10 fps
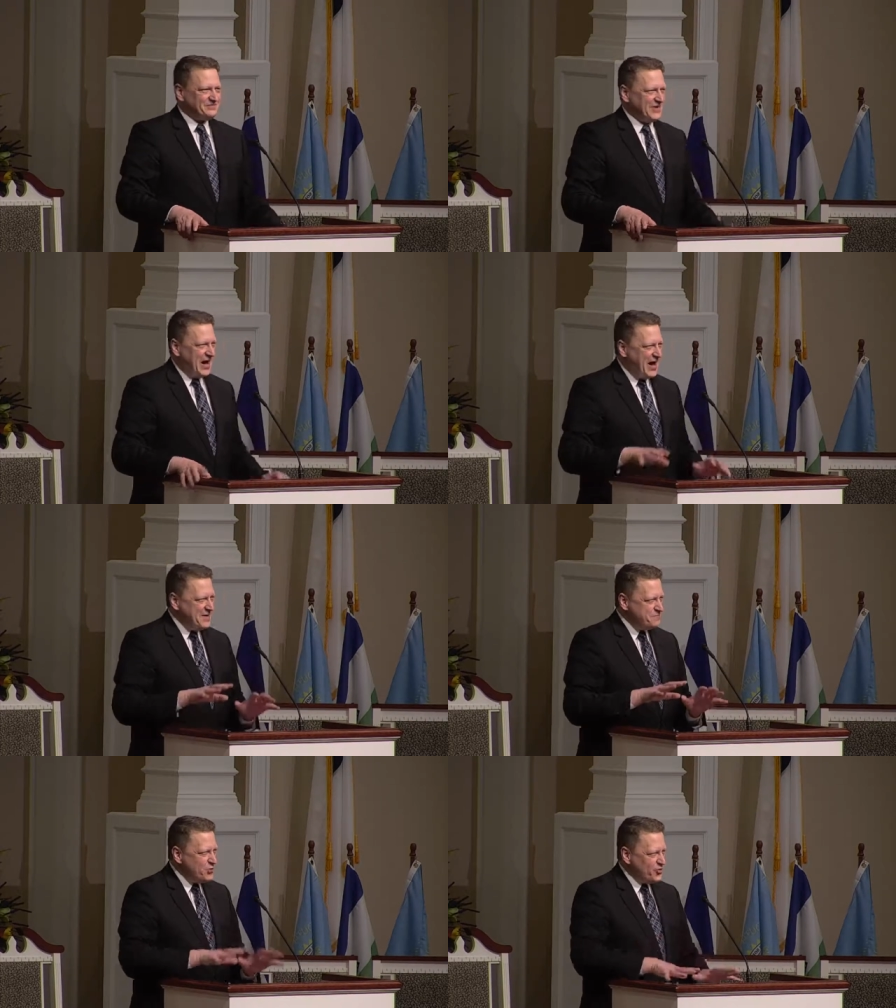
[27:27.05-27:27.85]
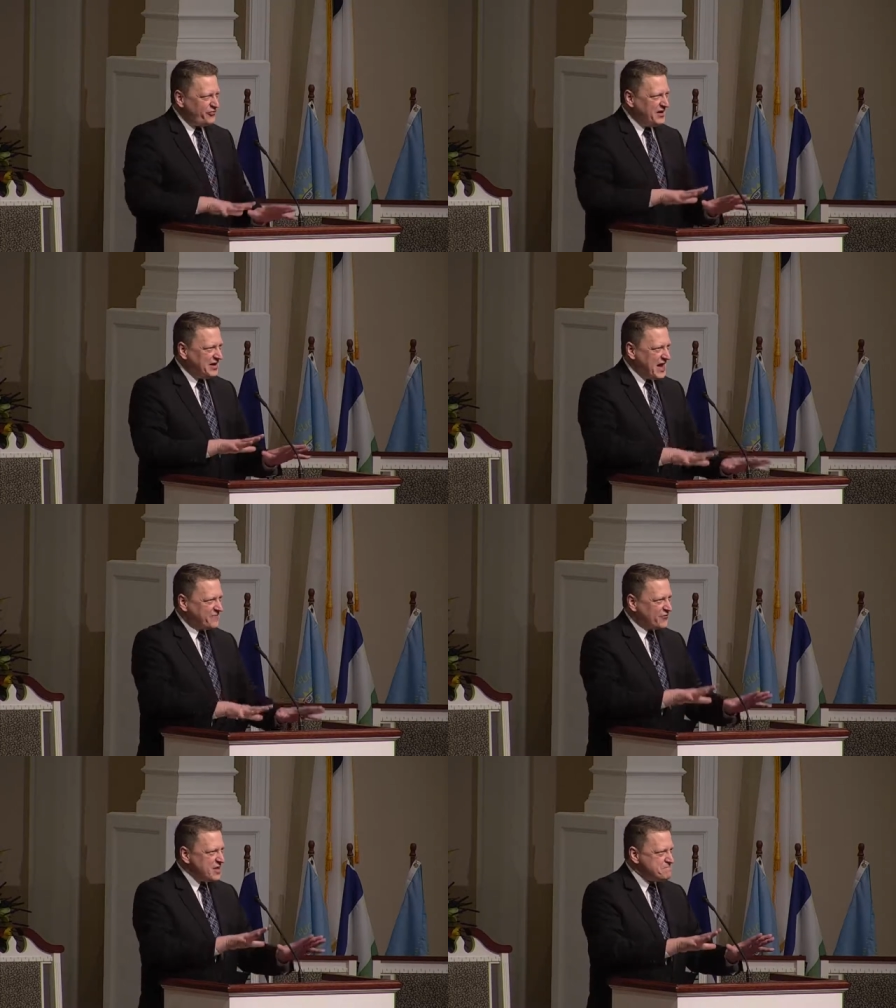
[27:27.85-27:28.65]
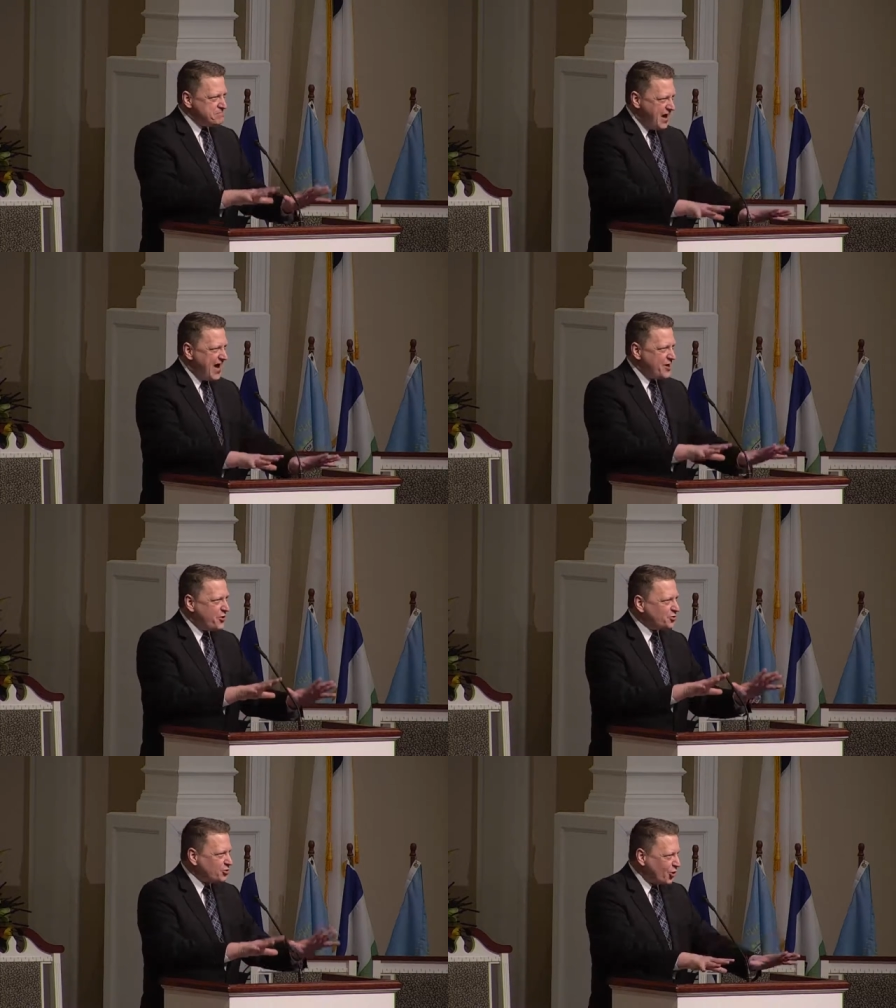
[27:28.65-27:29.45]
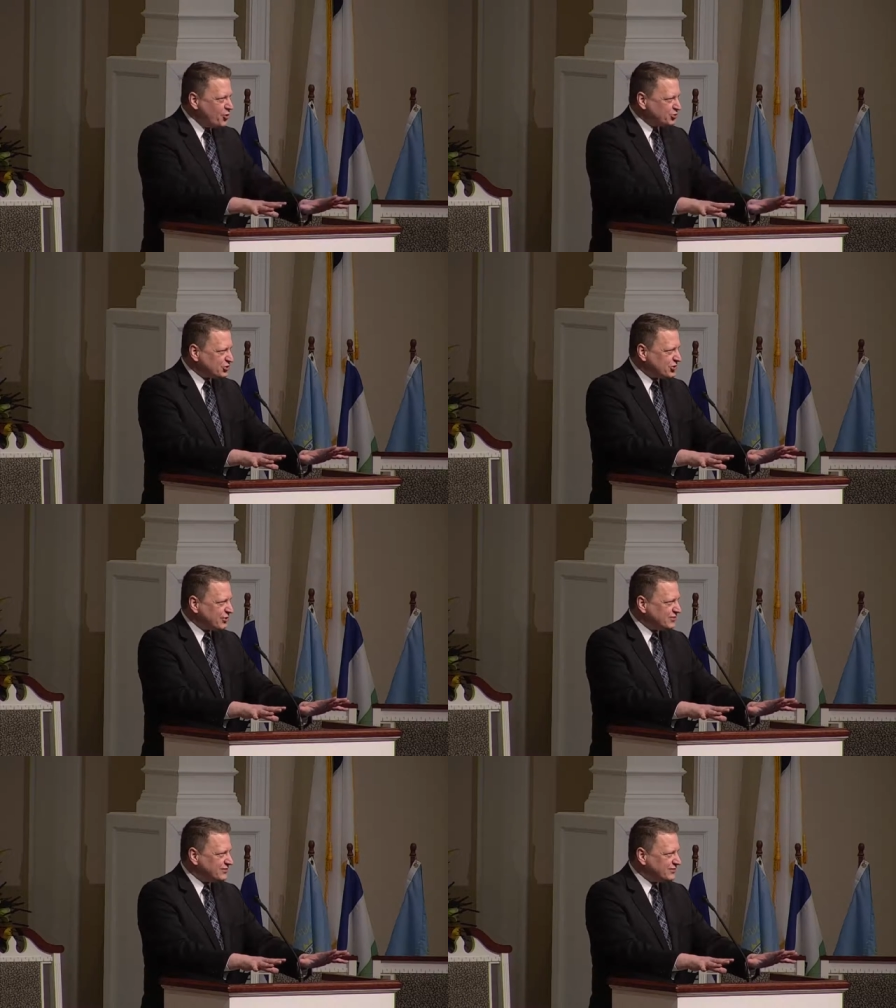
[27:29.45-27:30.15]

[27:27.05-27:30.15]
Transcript: I'm moving every mile closer